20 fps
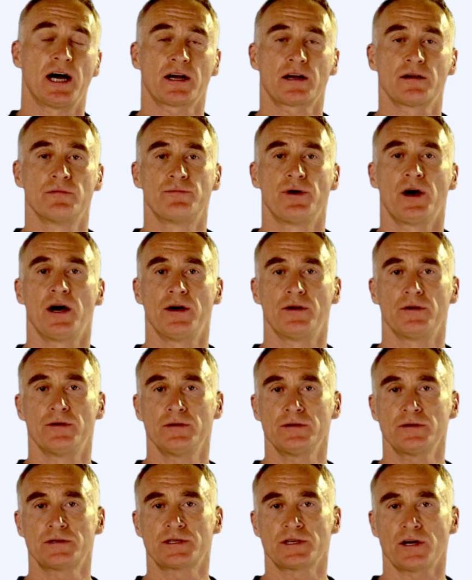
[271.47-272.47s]

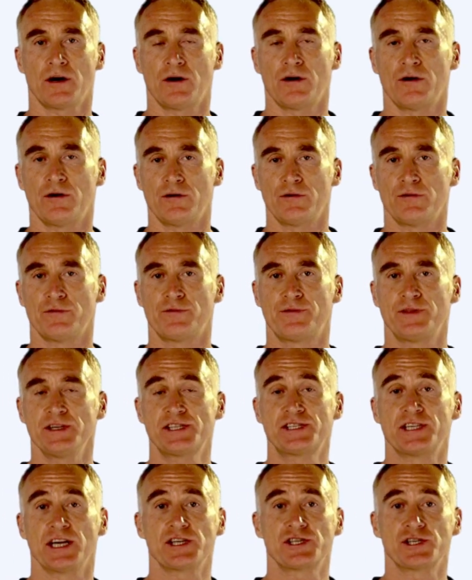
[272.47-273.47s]
component of
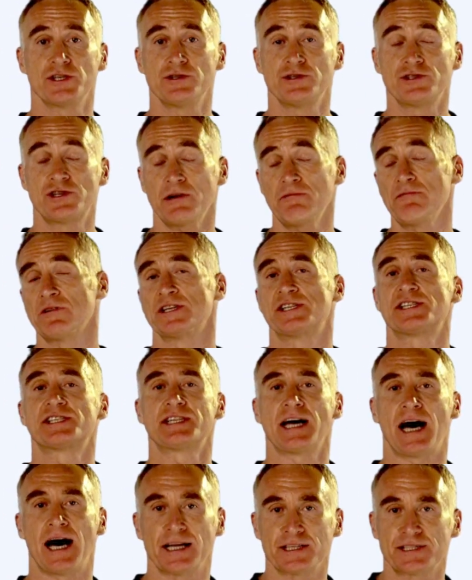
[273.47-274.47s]
this session generally
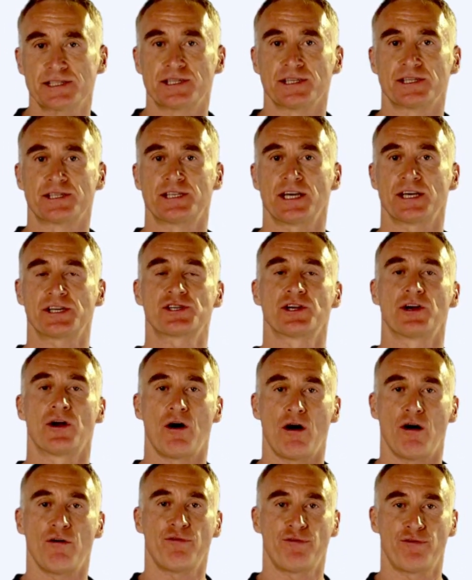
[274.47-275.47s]
starts the session
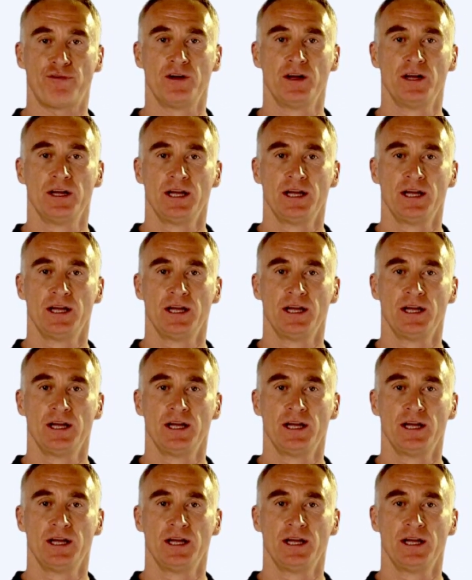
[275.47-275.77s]
off.